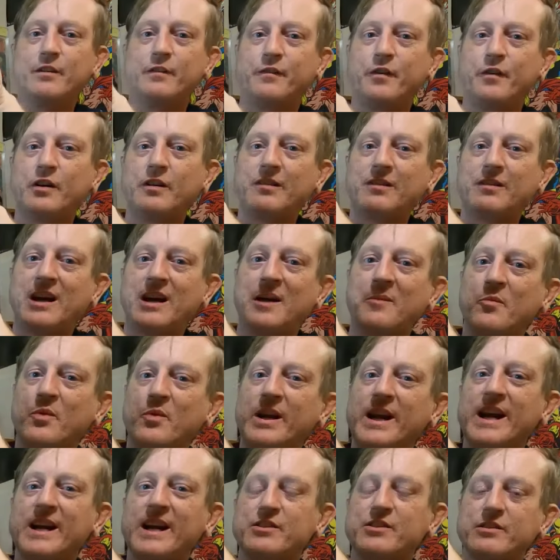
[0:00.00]
the first time
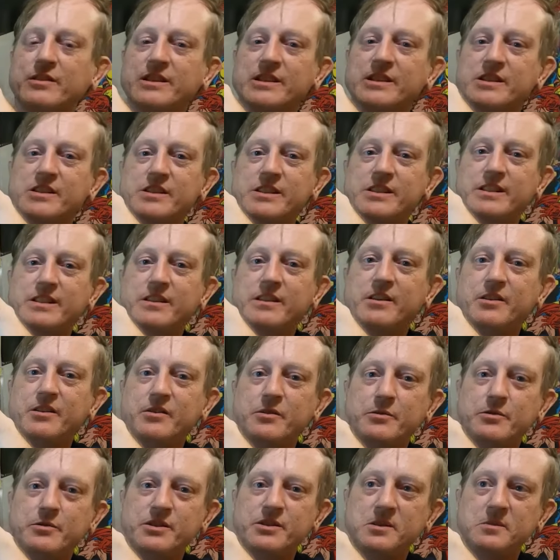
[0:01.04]
we actually see the
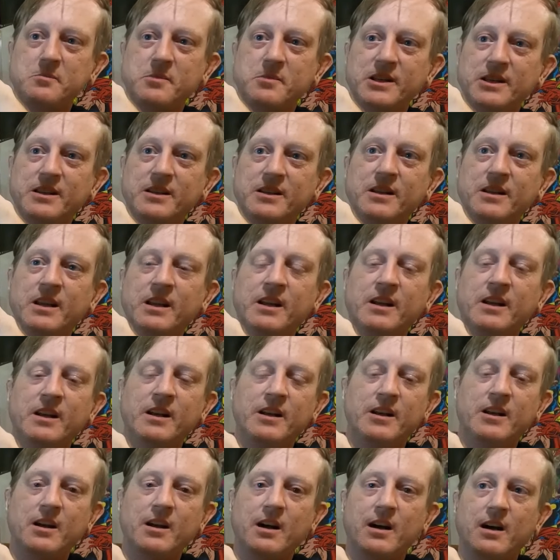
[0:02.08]
new symbiote,
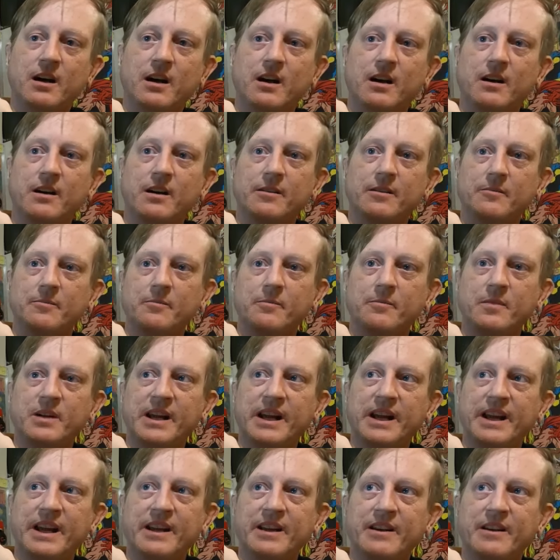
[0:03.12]
uh,
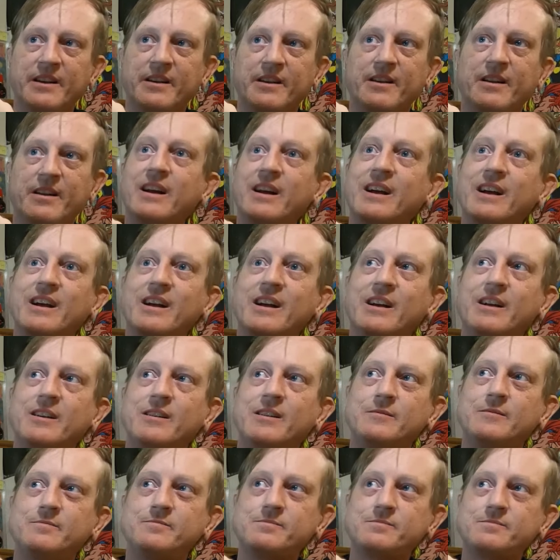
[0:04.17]
and
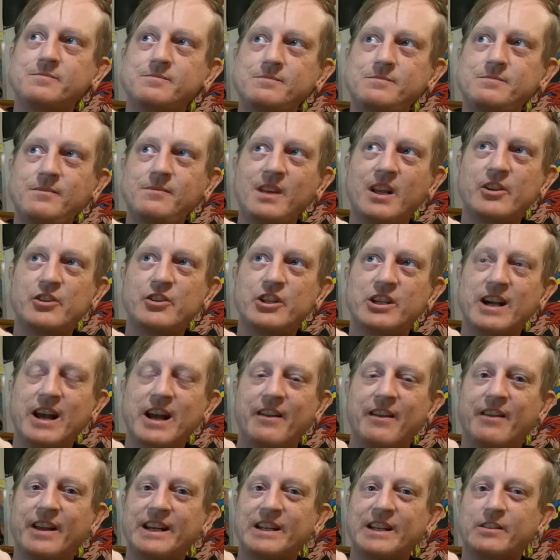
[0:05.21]
she kind
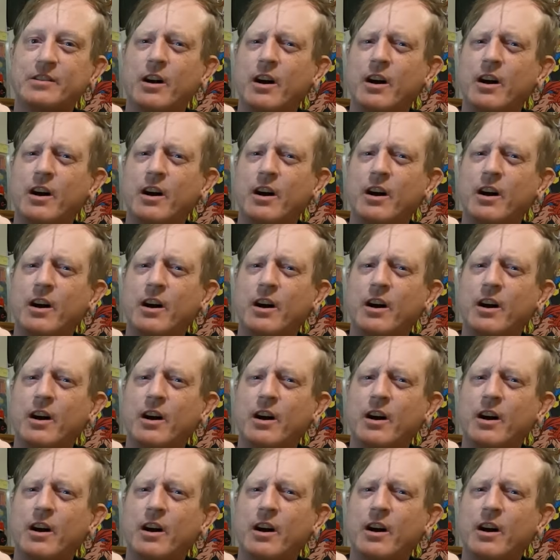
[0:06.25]
of like